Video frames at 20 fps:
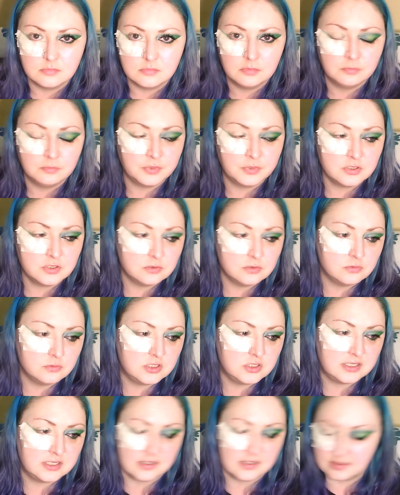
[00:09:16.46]
But
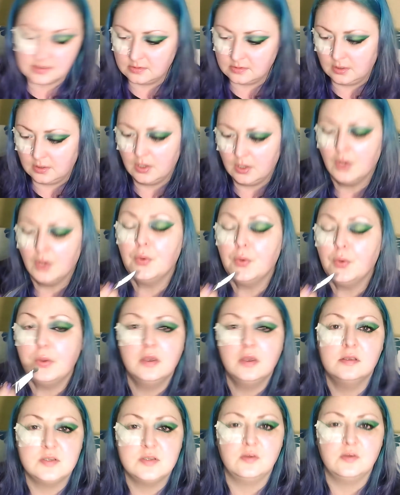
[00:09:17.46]
she does.
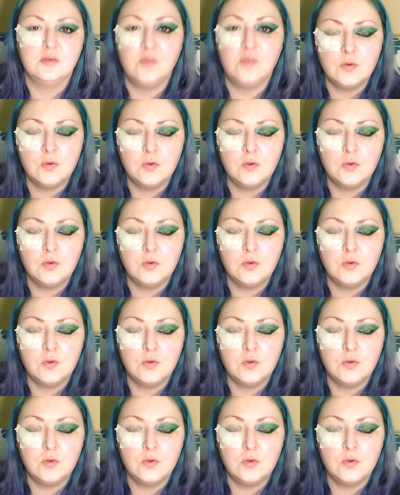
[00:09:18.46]
So if you